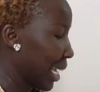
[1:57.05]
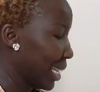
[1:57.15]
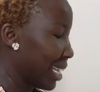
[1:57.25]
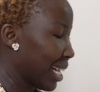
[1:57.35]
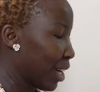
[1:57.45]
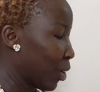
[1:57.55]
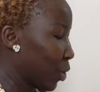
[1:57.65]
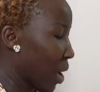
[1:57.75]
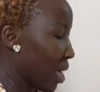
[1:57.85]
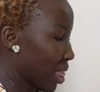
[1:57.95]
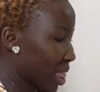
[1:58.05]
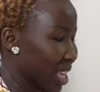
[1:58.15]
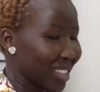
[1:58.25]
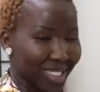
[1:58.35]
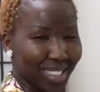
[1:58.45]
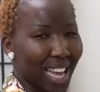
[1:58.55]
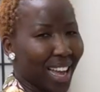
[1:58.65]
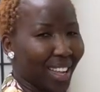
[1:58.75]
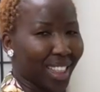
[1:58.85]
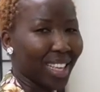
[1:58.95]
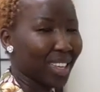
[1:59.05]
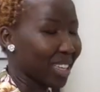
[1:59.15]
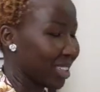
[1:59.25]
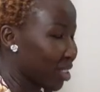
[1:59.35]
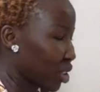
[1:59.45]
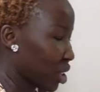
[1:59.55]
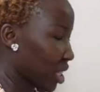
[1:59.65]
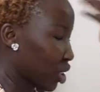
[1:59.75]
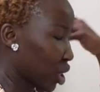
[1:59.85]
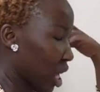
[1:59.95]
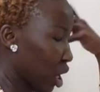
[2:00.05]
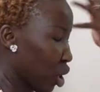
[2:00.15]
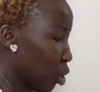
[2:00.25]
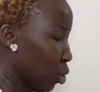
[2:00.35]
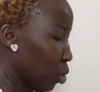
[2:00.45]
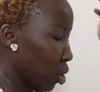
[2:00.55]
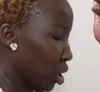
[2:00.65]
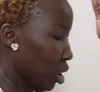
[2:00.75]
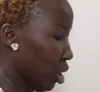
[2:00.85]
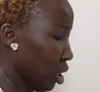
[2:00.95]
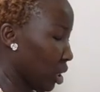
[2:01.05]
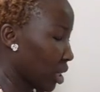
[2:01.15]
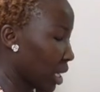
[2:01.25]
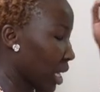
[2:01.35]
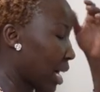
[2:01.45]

Now, this I think is such a cool look.